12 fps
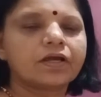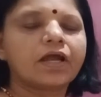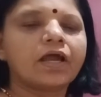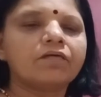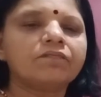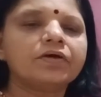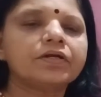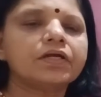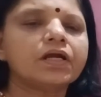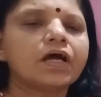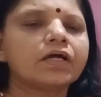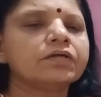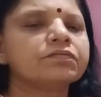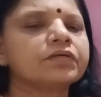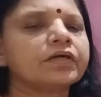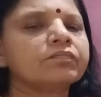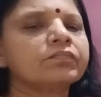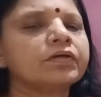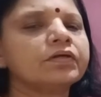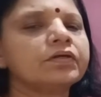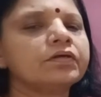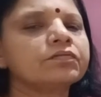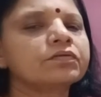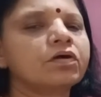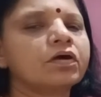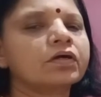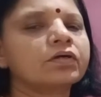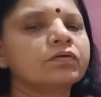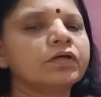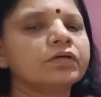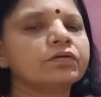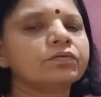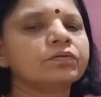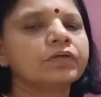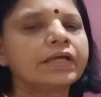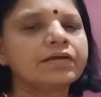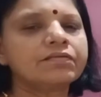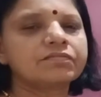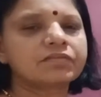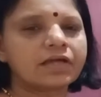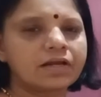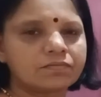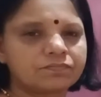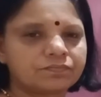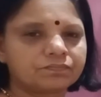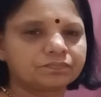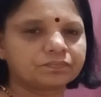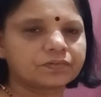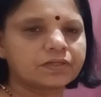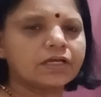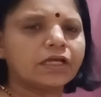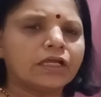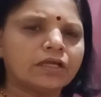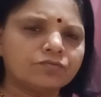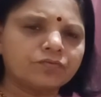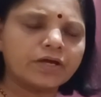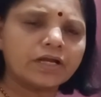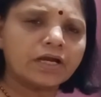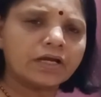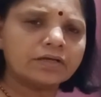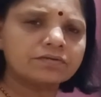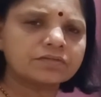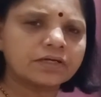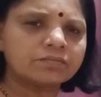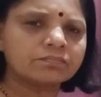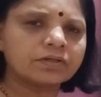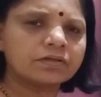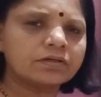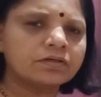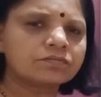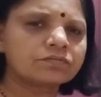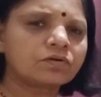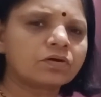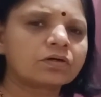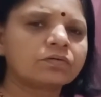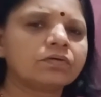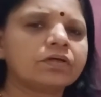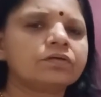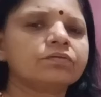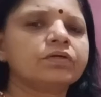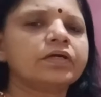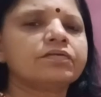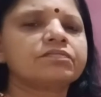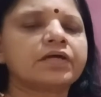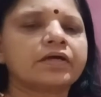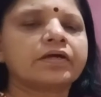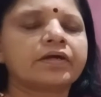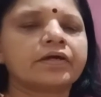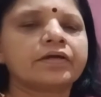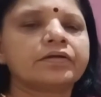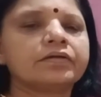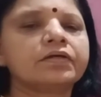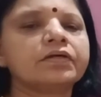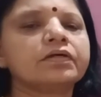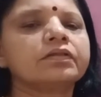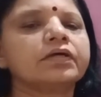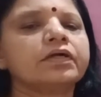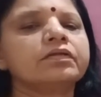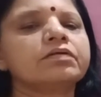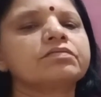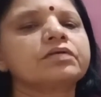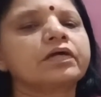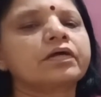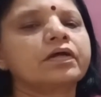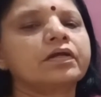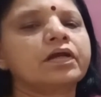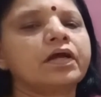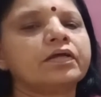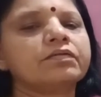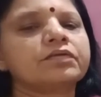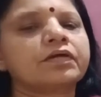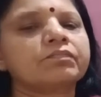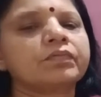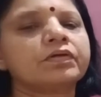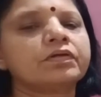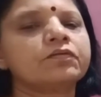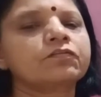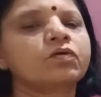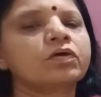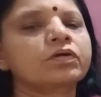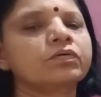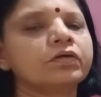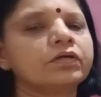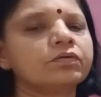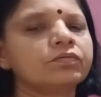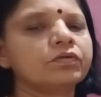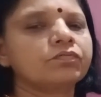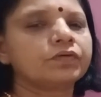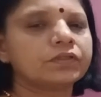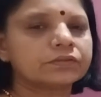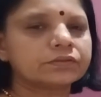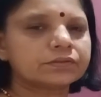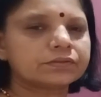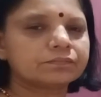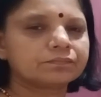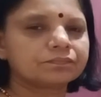every line segment is congruent to itself. If a line segment is congruent to a second, then the second line segment is congruent to the first.